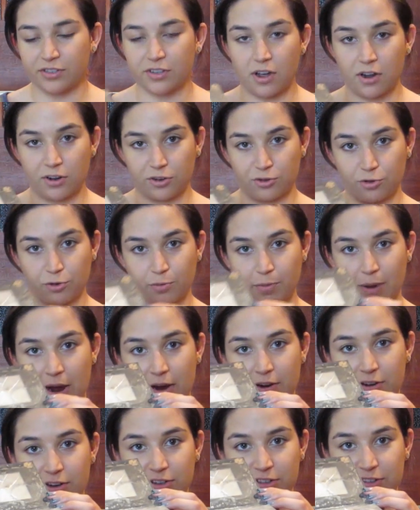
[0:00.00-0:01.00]
contour
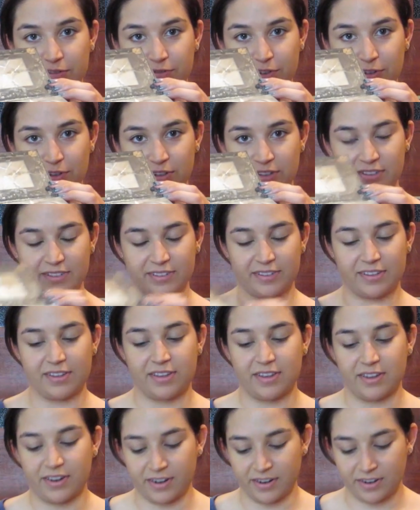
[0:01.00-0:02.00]
powders, if you can see
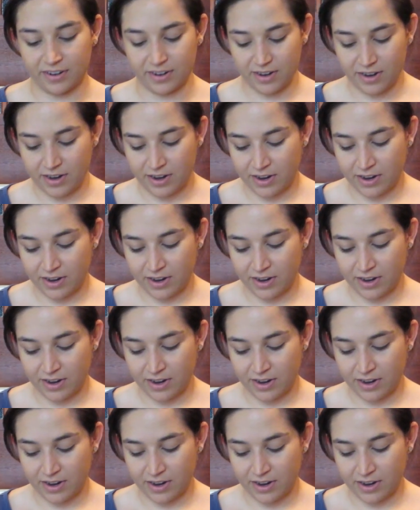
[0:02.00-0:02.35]
here.